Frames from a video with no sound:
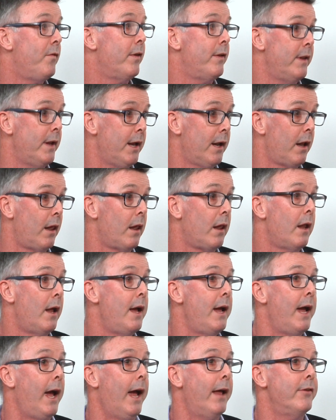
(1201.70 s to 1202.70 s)
the needle,
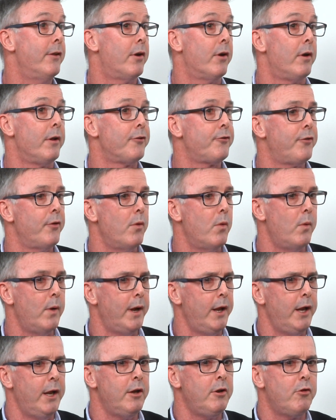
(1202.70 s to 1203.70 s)
and it also
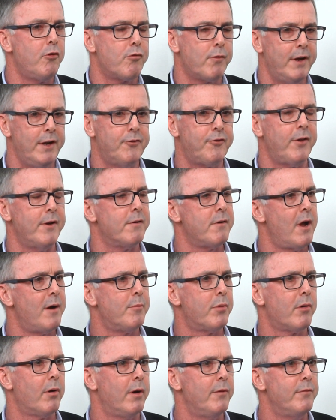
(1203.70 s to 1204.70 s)
increased their
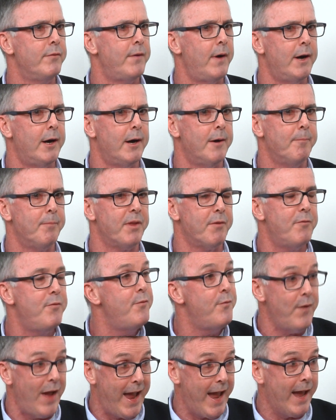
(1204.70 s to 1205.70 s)
number of
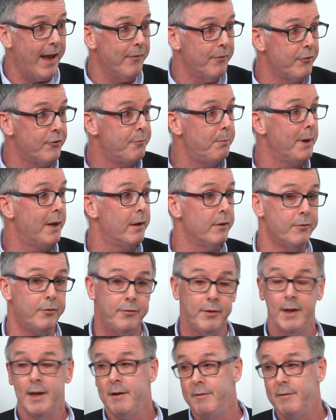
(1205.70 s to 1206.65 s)
fans, because